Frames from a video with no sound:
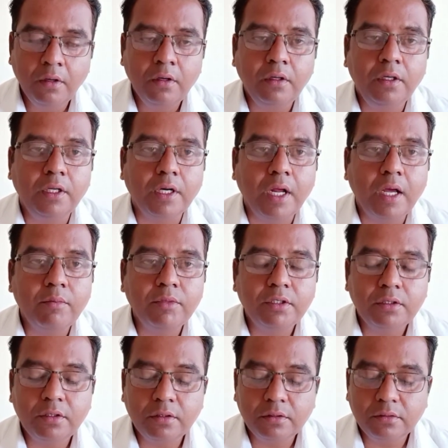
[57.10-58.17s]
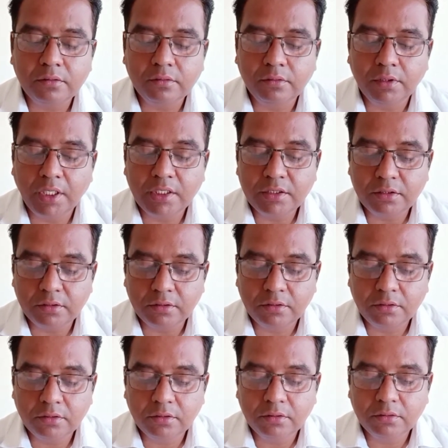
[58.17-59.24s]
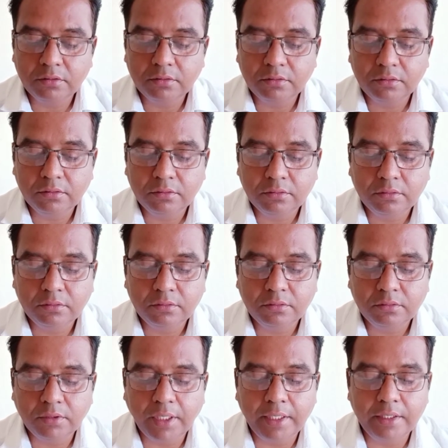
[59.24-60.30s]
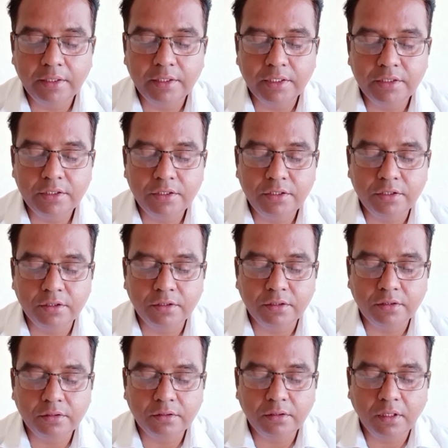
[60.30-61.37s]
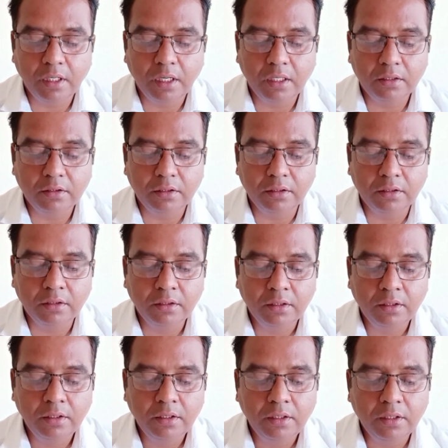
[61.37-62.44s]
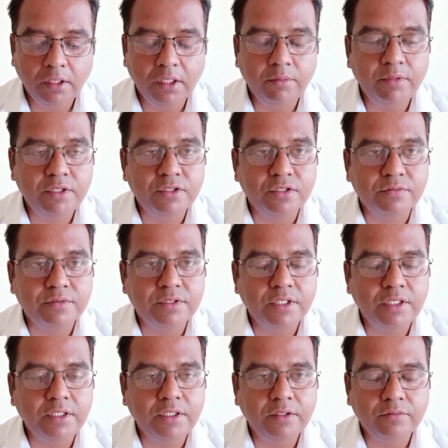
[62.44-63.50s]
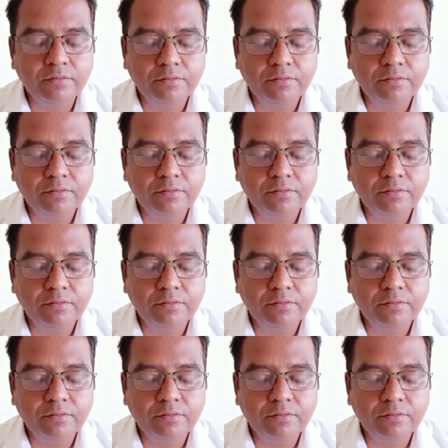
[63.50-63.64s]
Grammar, lexis, and register are the elements of study.